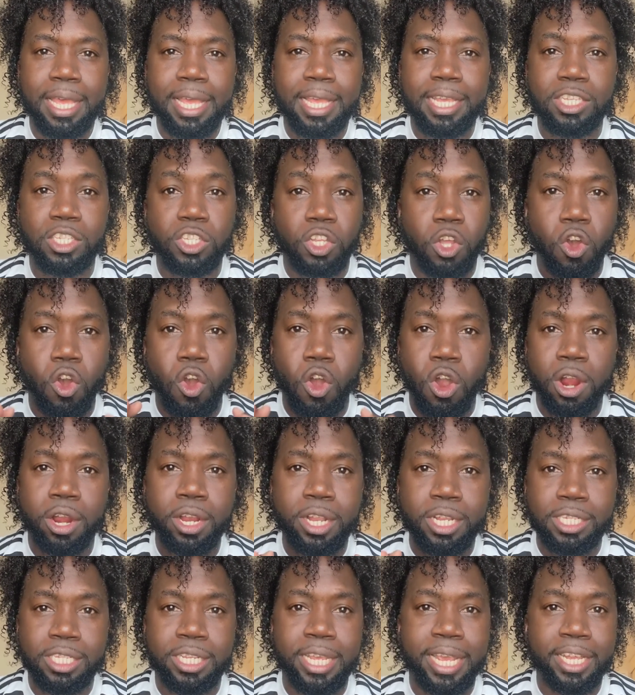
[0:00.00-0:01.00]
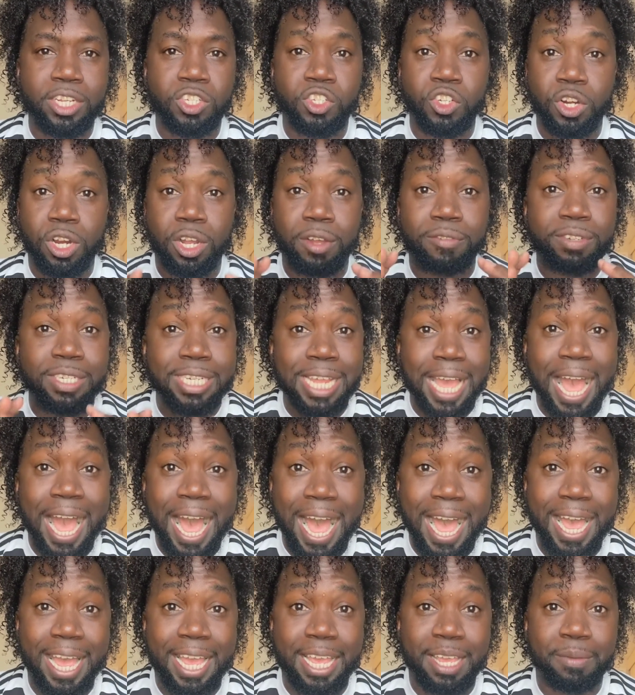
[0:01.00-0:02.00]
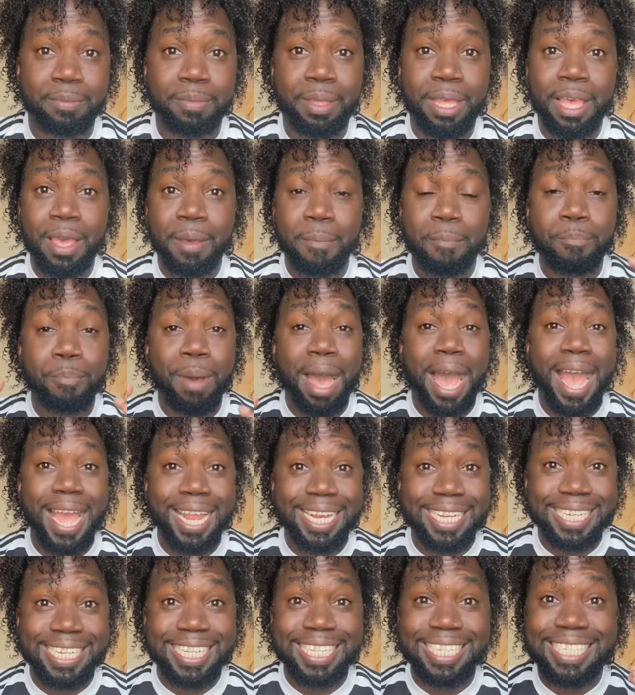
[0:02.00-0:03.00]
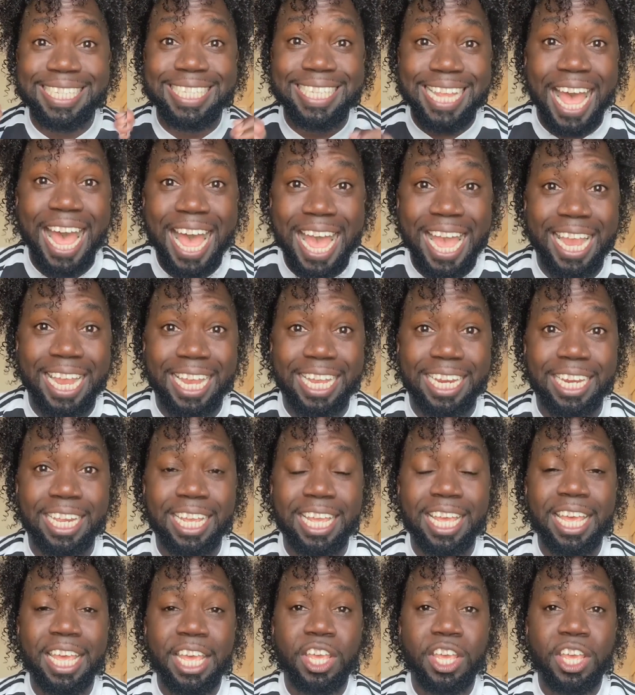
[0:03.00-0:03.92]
He's the architecture of time by design.